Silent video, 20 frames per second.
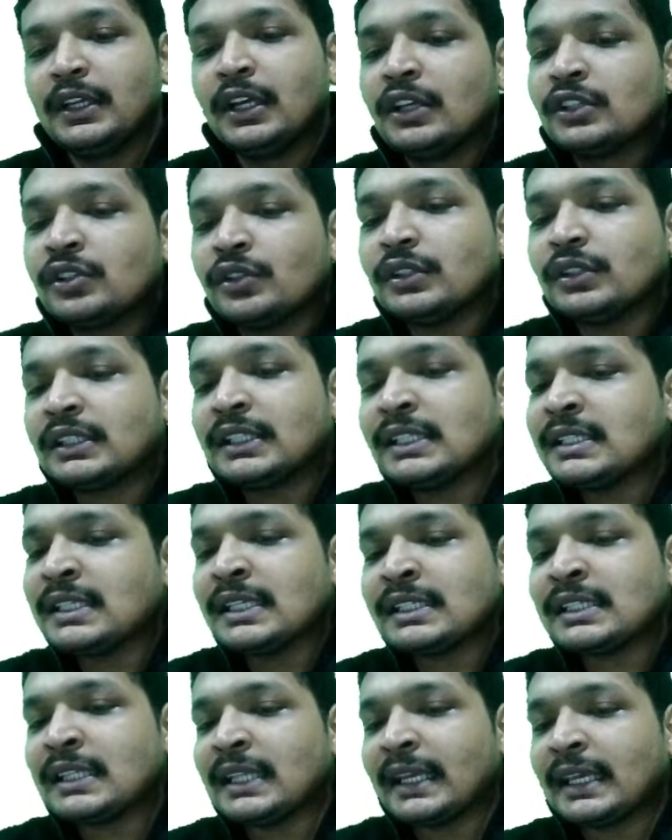So this
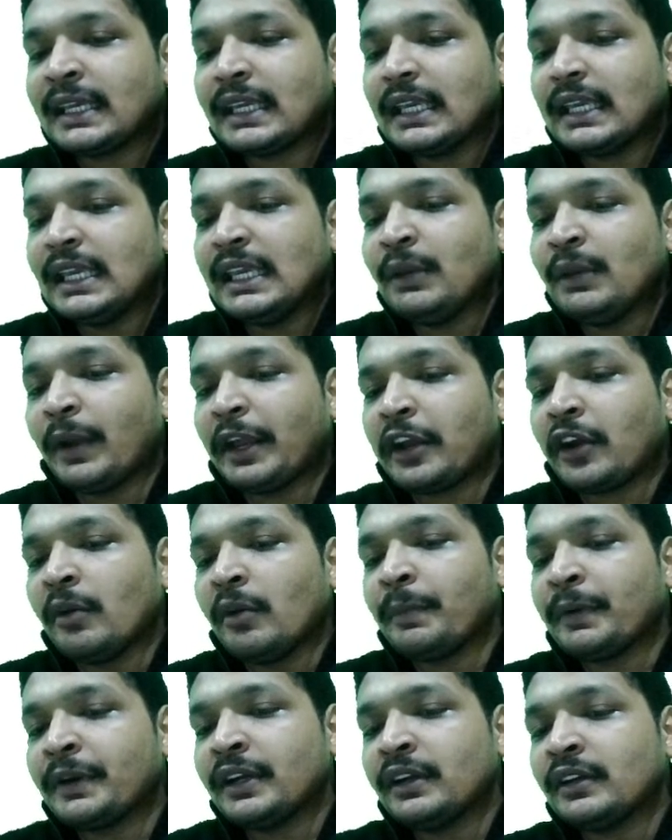is like EY
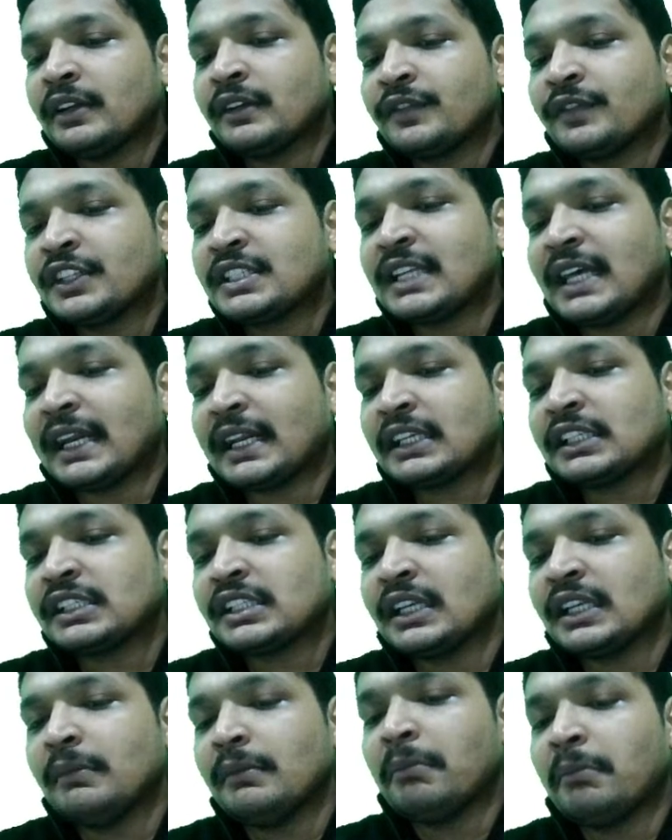component in which
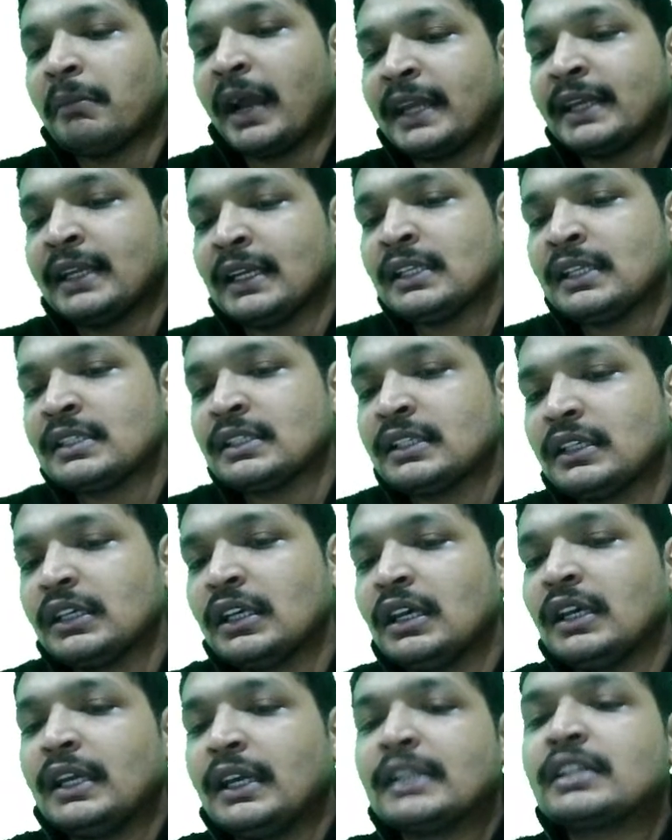direction? Minus.
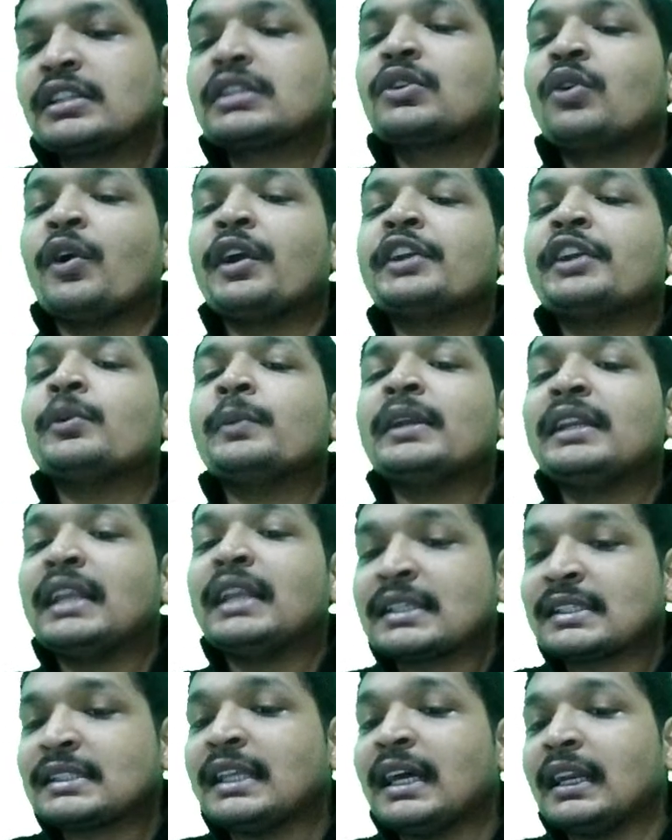It's going to be
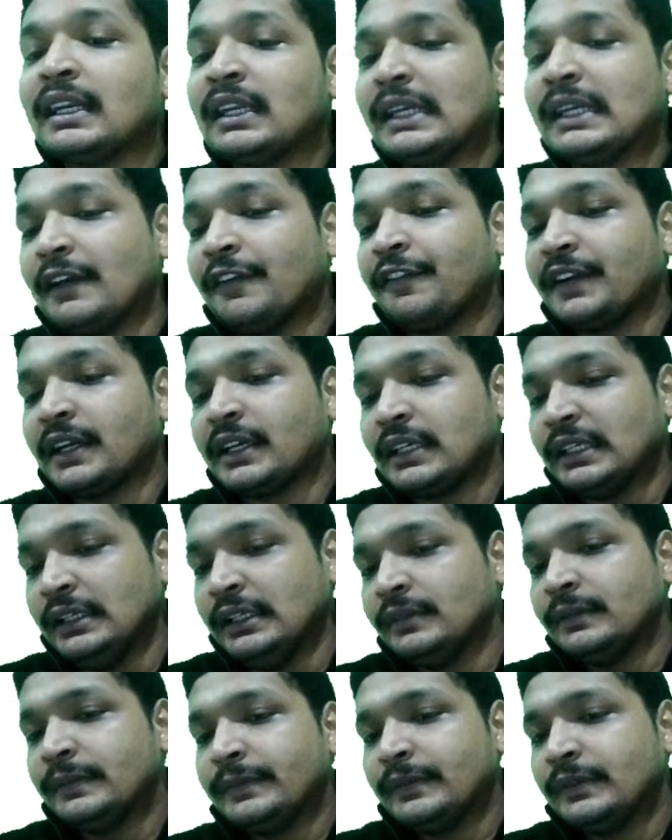less than E,
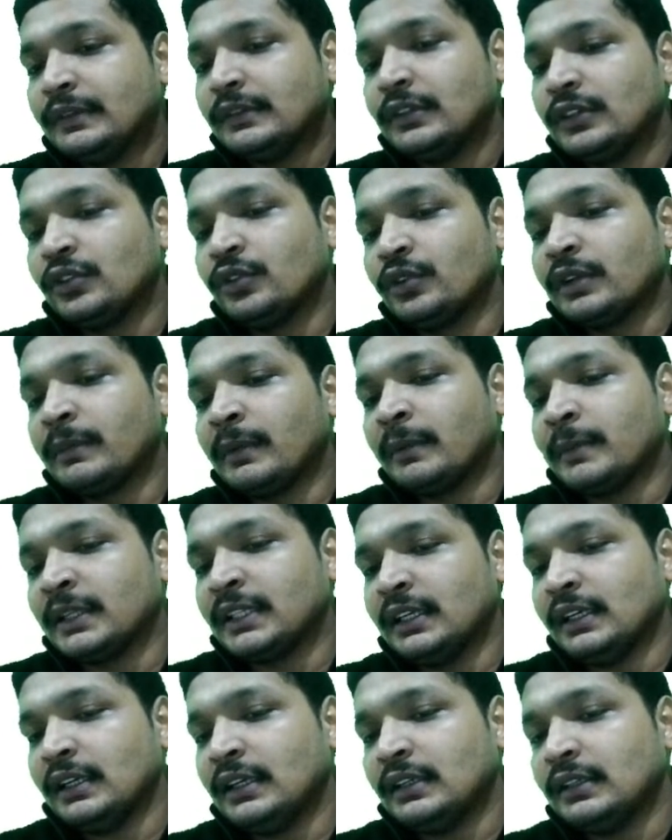definitely. Do remember
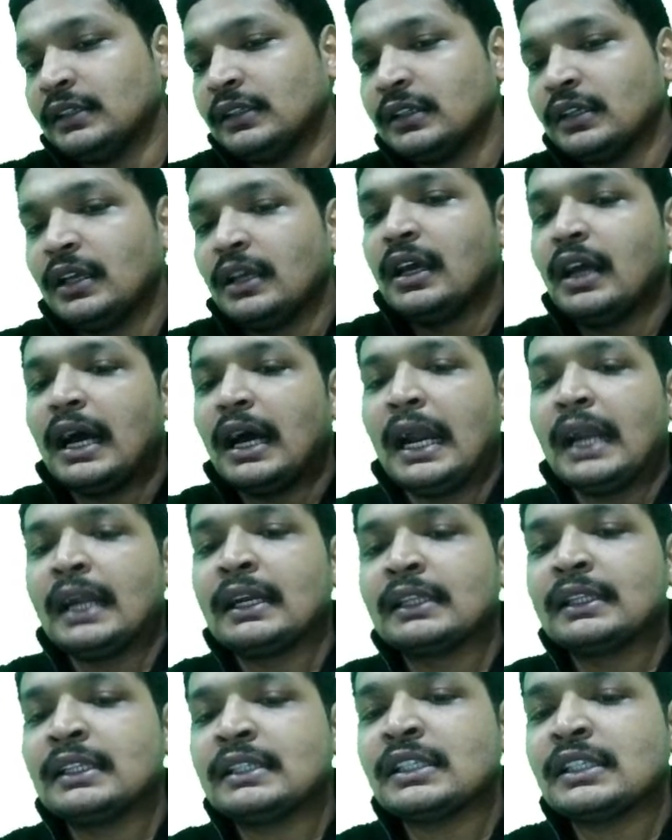that. And
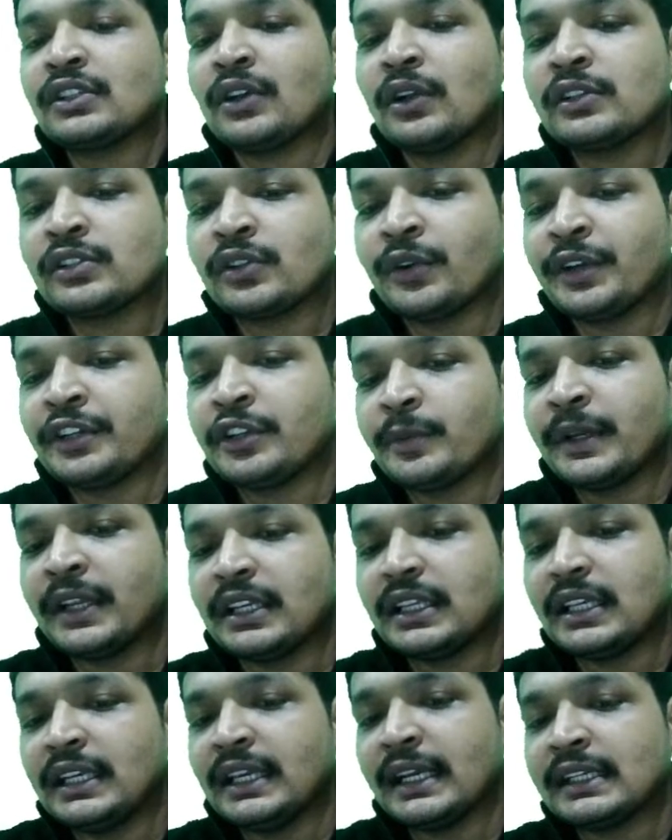this is also going to be an
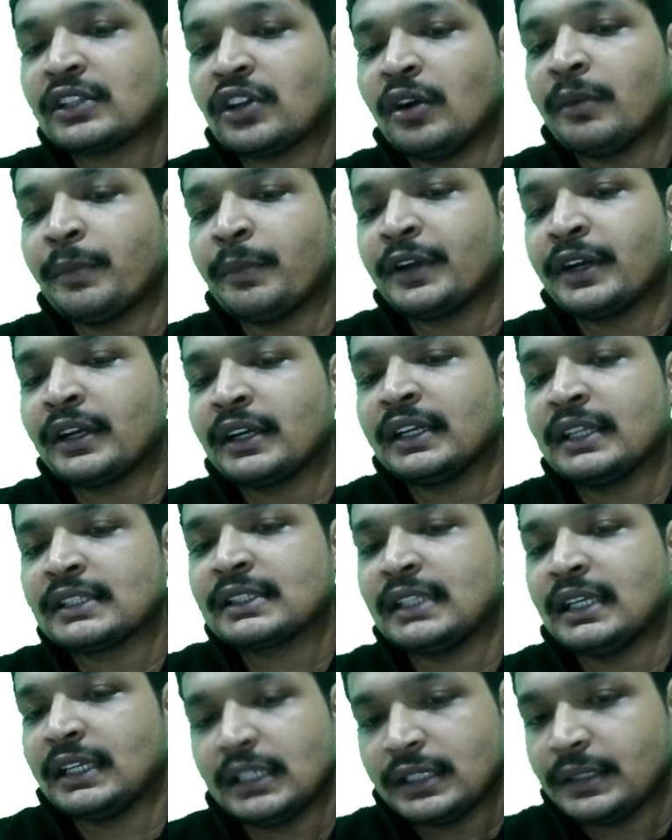EX component less
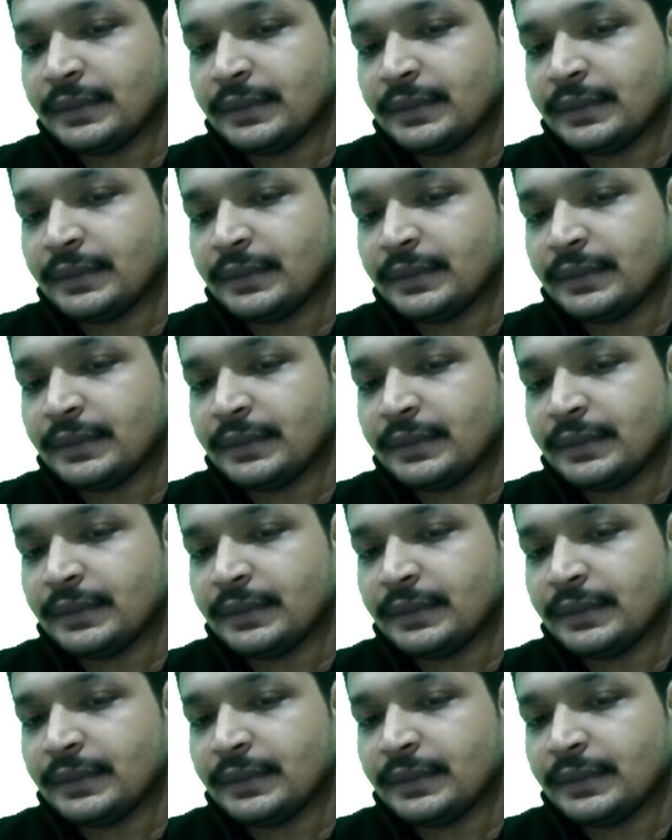than E.